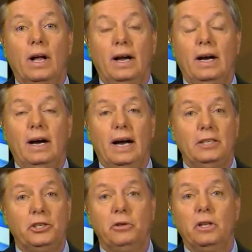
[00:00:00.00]
Well, I,
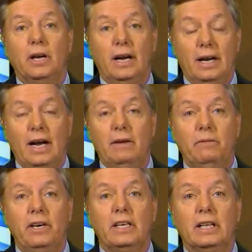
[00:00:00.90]
I too, I,
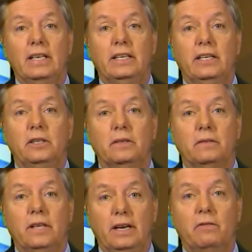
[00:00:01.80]
am very glad to
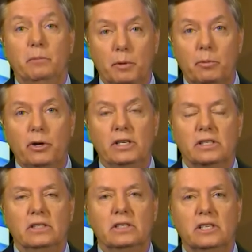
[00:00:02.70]
hear that from the
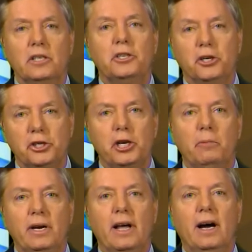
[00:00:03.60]
president. Senator
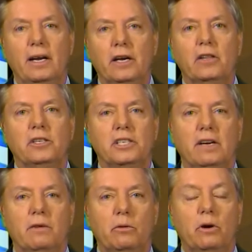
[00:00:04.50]
Schumer and I and others
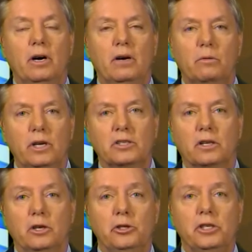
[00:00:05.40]
have a, a
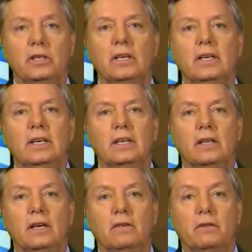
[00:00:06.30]
resolution
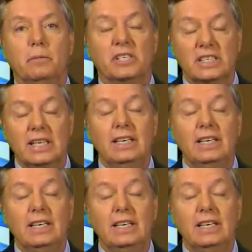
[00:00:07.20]
uh, from the